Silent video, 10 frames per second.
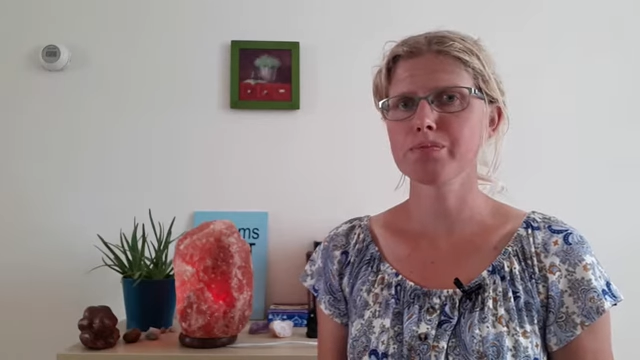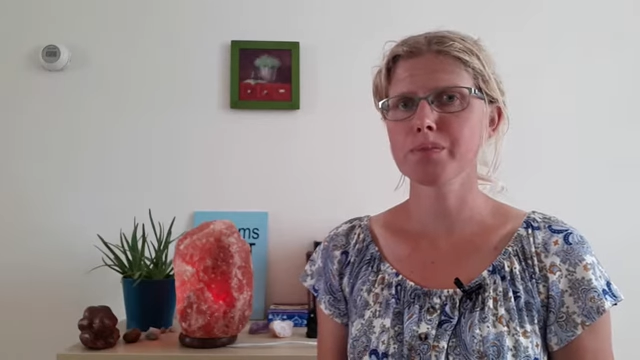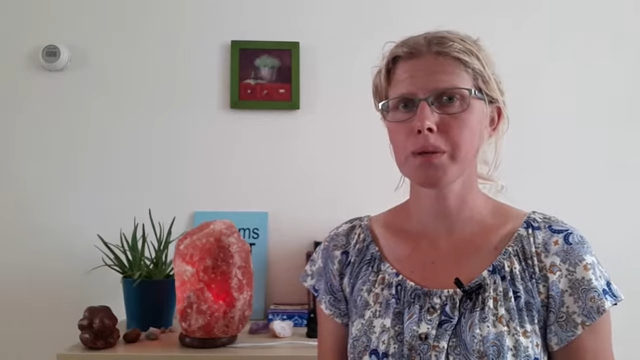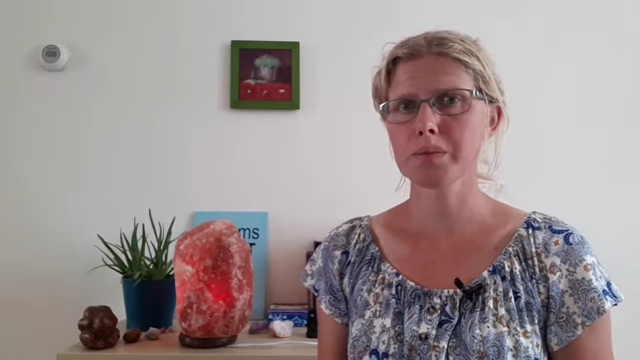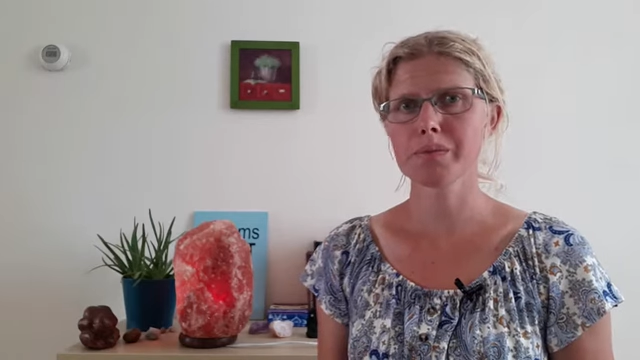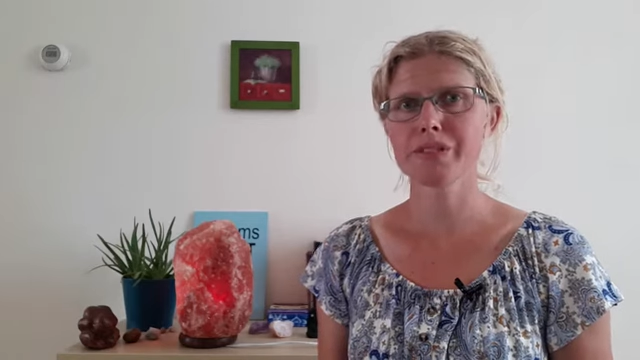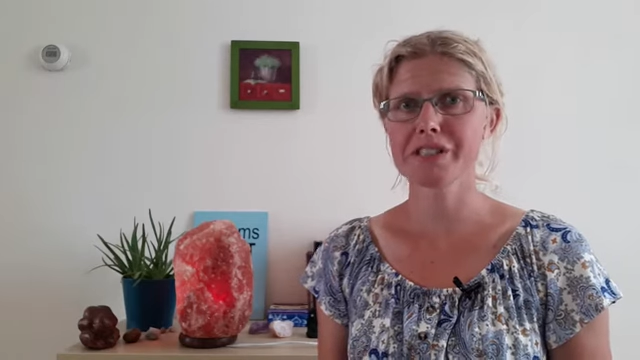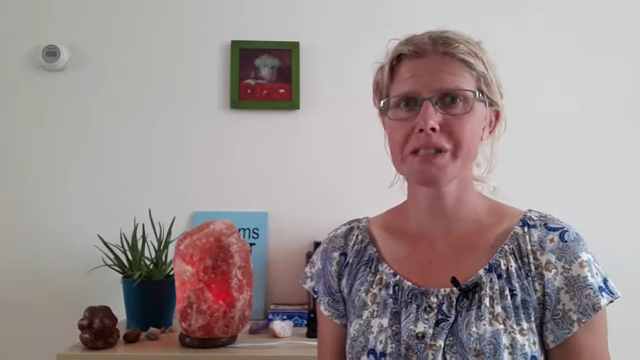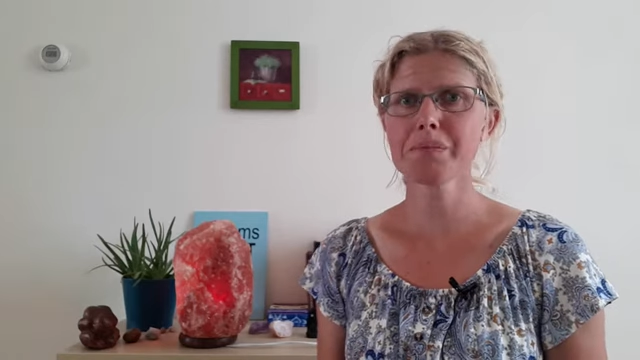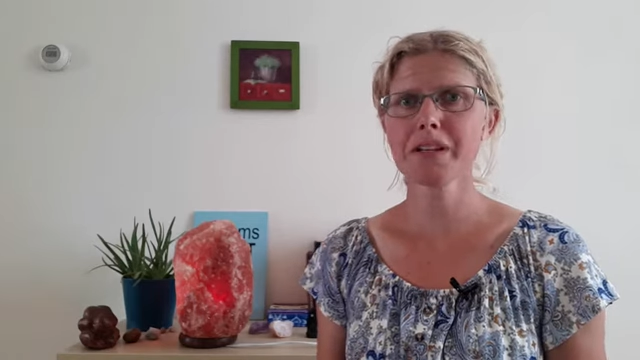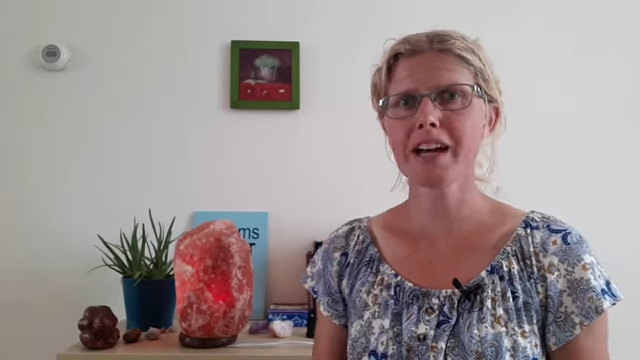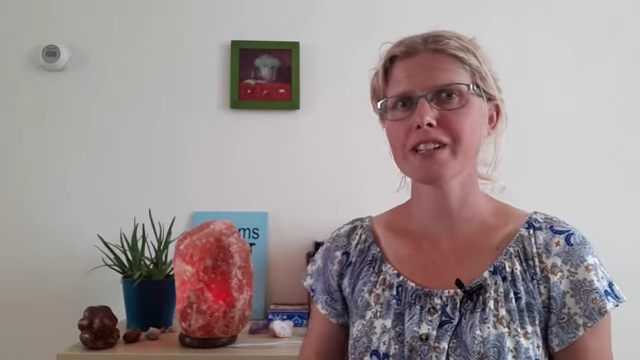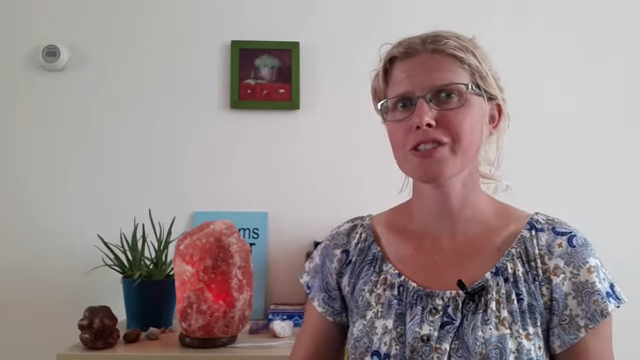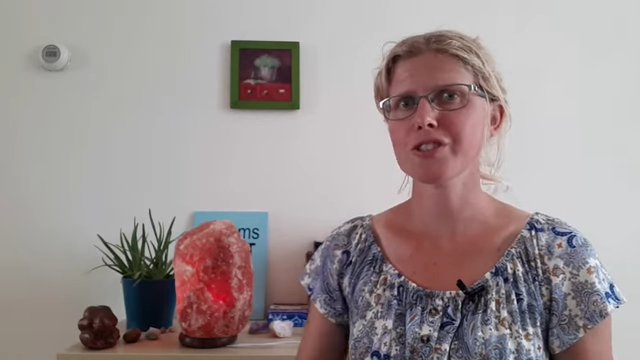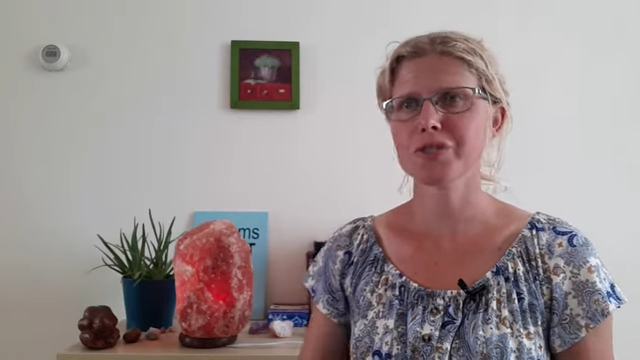problems sleeping, I
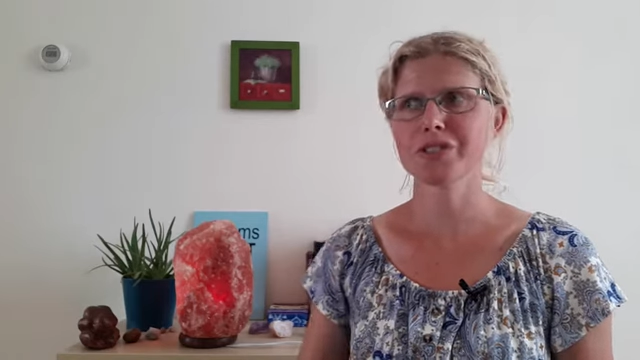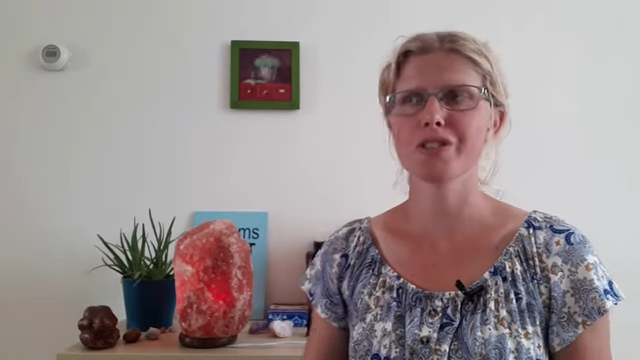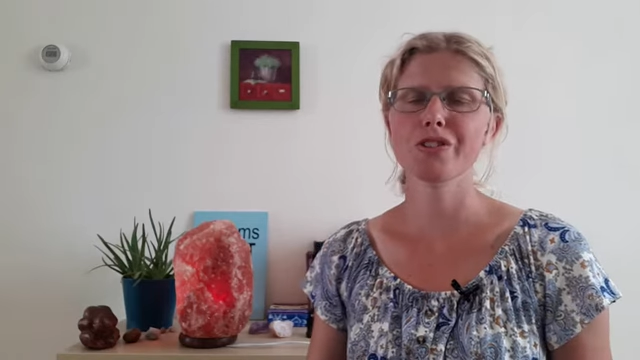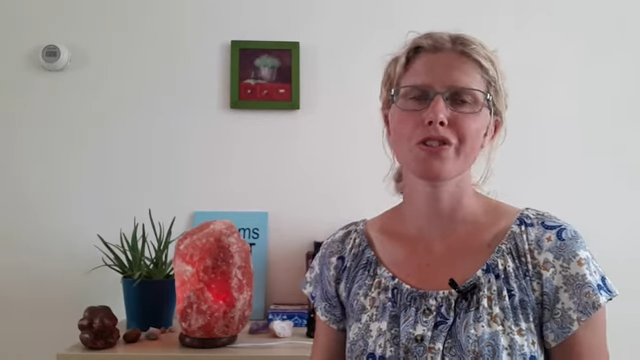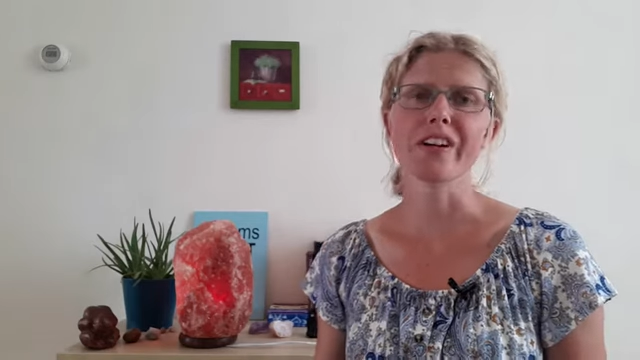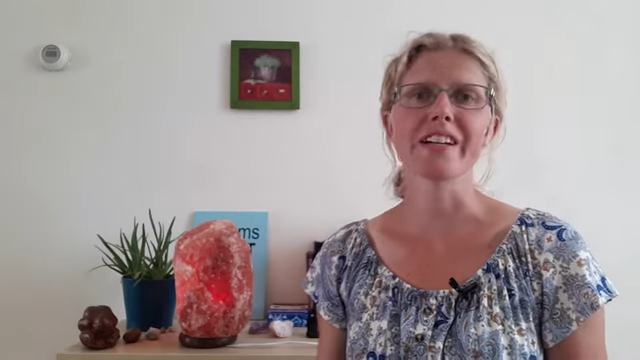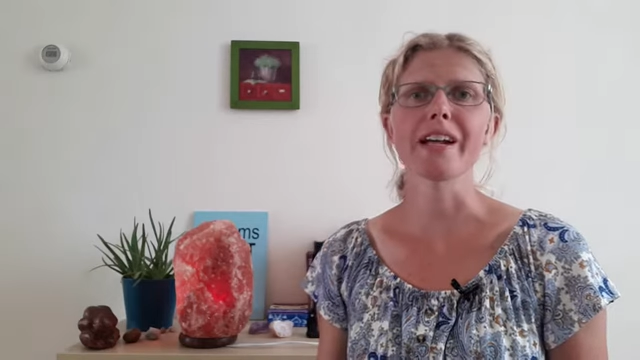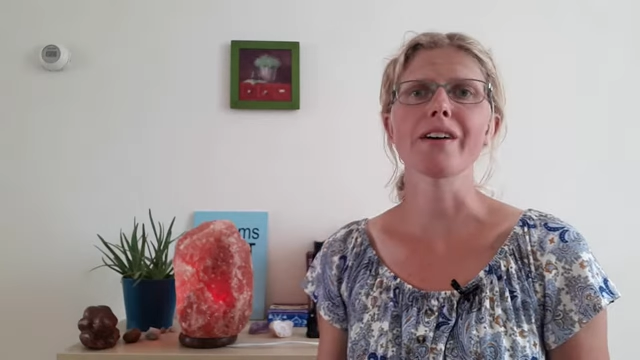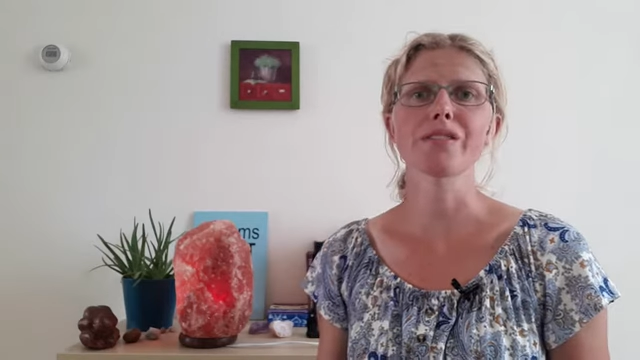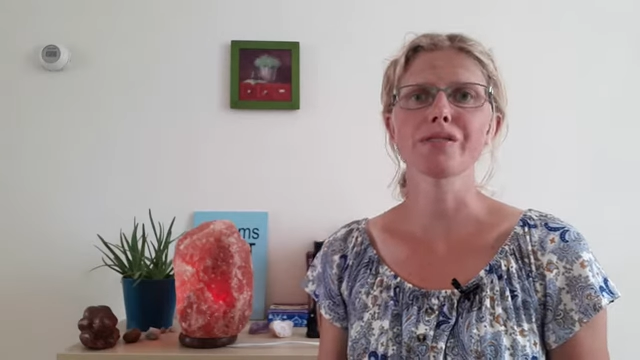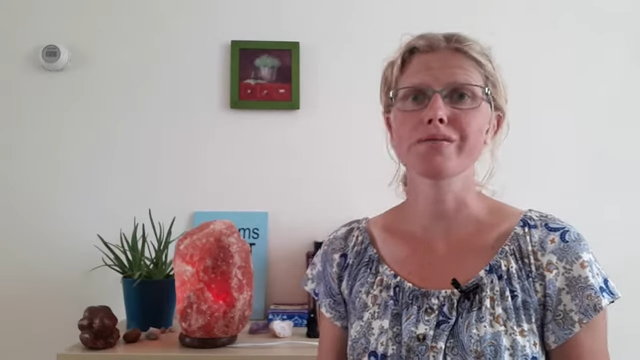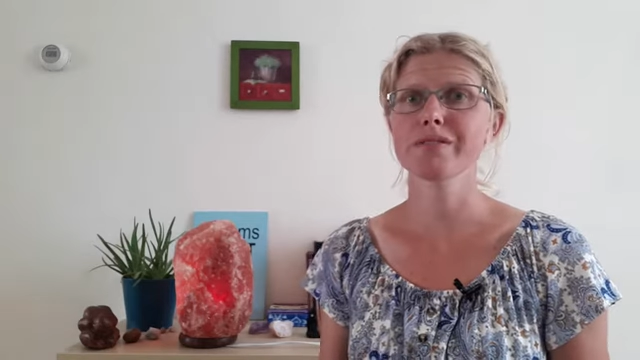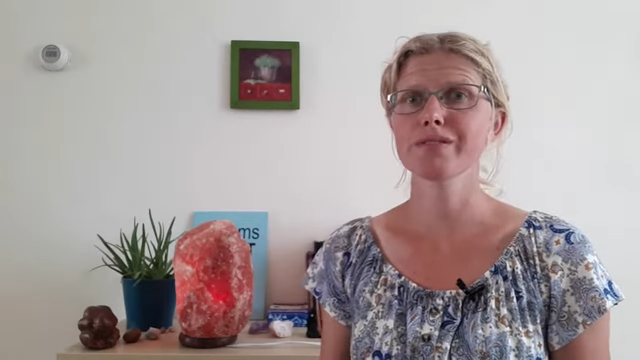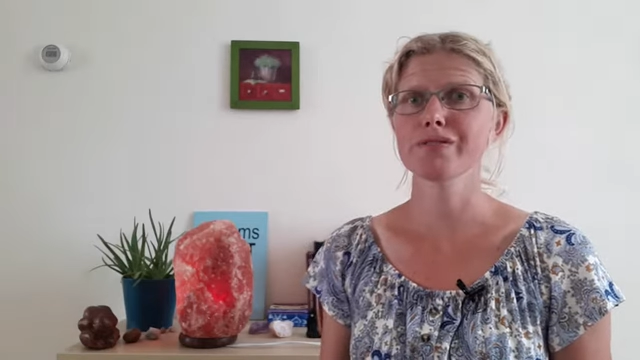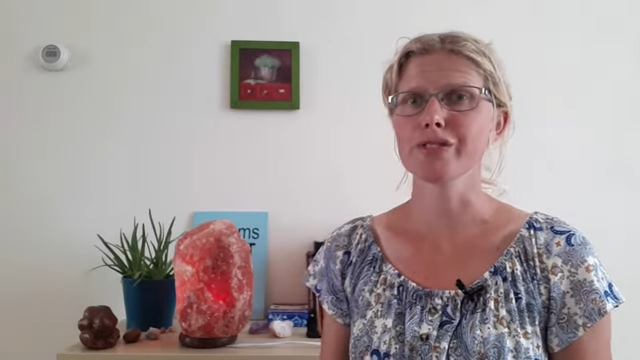just wanted to try it out
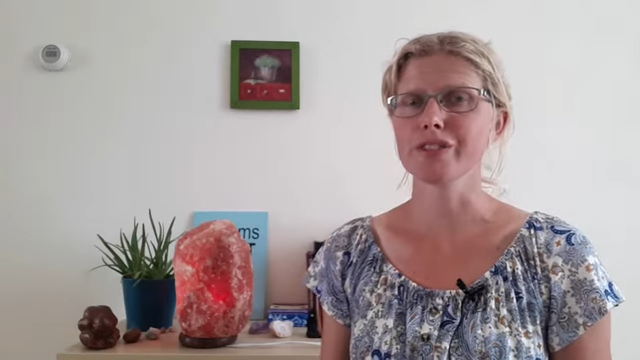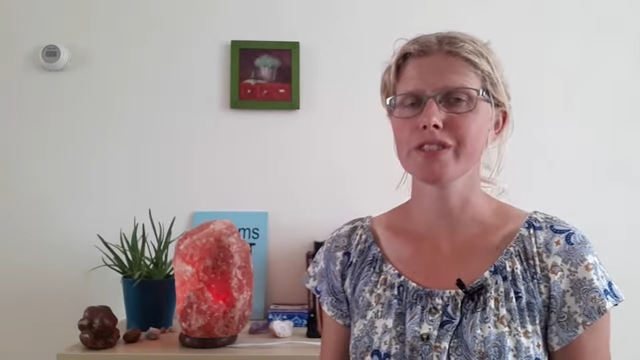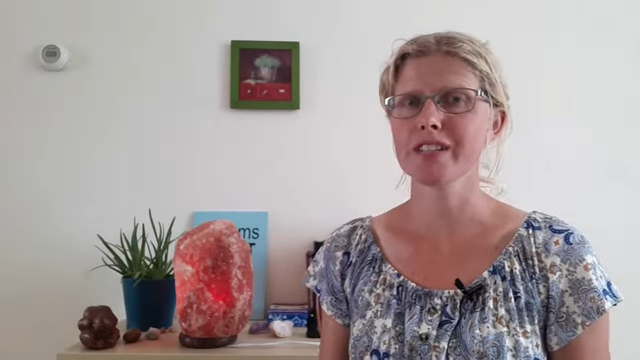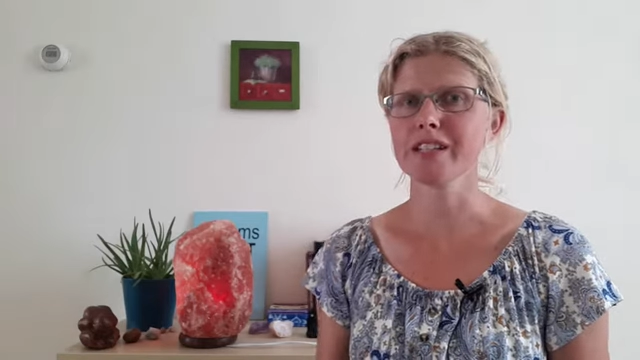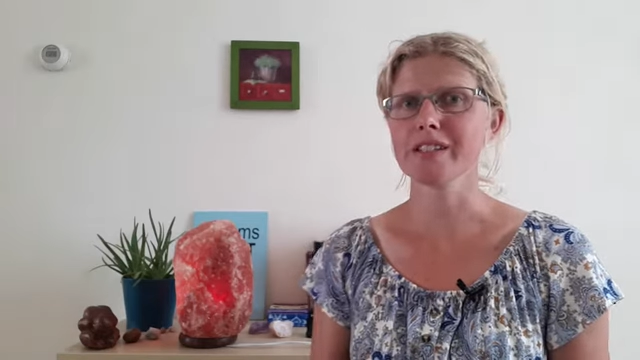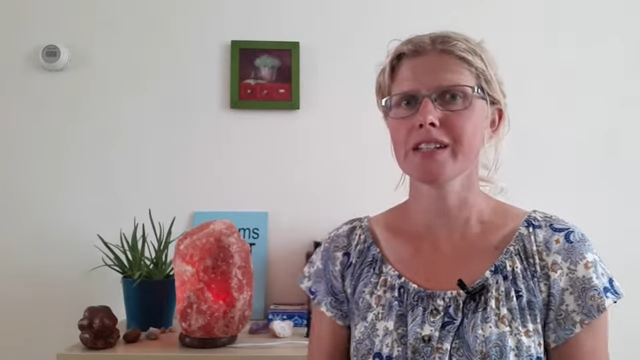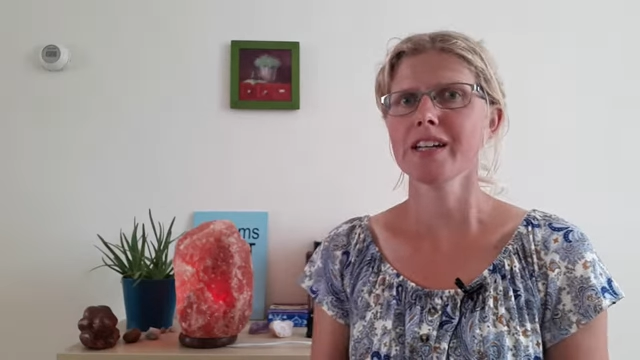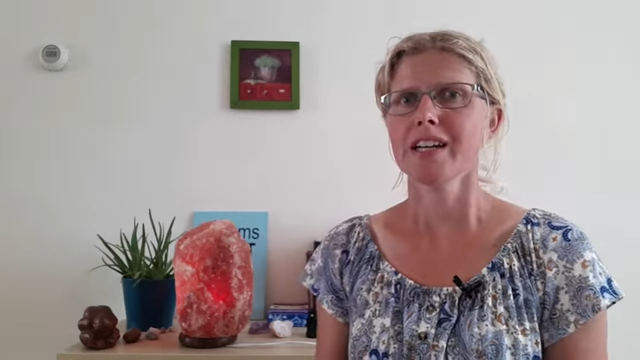first here.